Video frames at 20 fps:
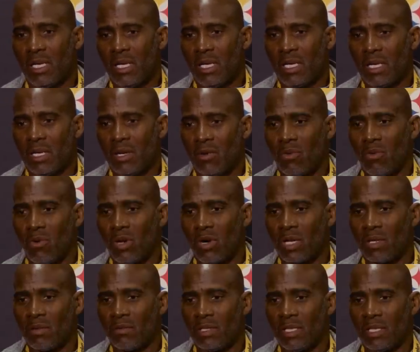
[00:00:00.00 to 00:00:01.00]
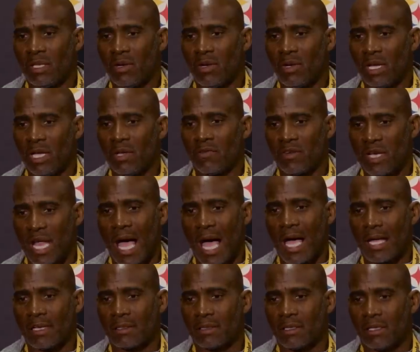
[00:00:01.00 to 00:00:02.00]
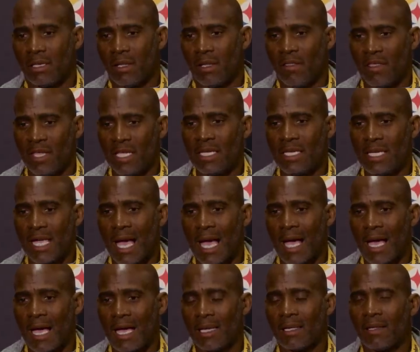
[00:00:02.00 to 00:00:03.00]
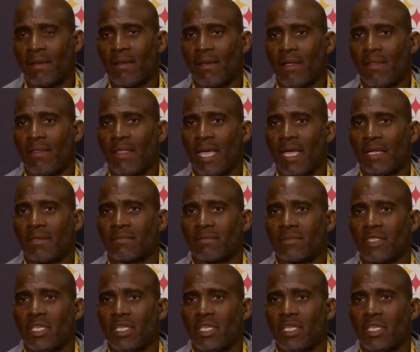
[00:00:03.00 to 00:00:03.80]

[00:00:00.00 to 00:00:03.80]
you know, one of, you know, if not the guy that,